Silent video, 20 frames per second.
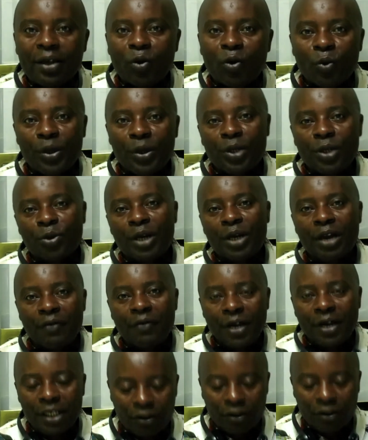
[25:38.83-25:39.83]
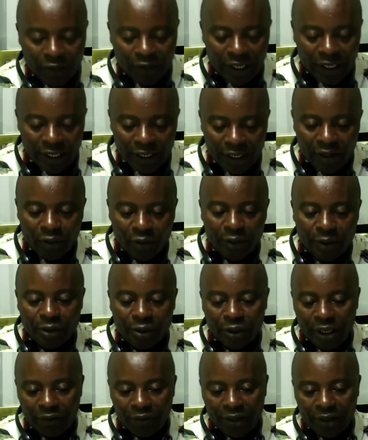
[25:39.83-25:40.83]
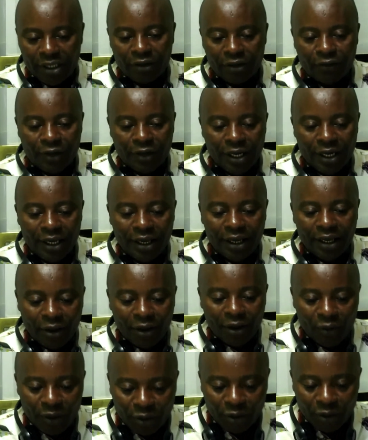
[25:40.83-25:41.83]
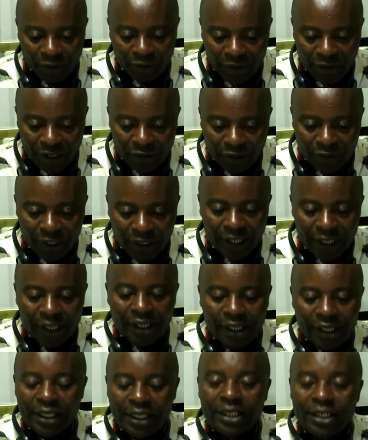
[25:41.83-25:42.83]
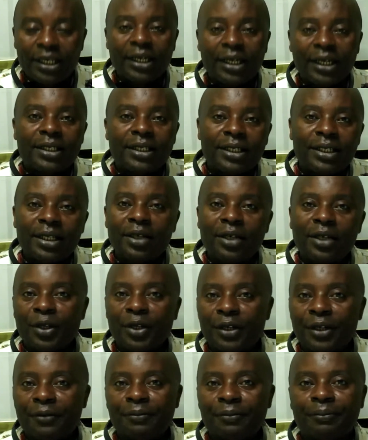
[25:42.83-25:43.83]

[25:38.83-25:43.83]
we need to diversify. We need to diversify. We need to diversify. Just like children.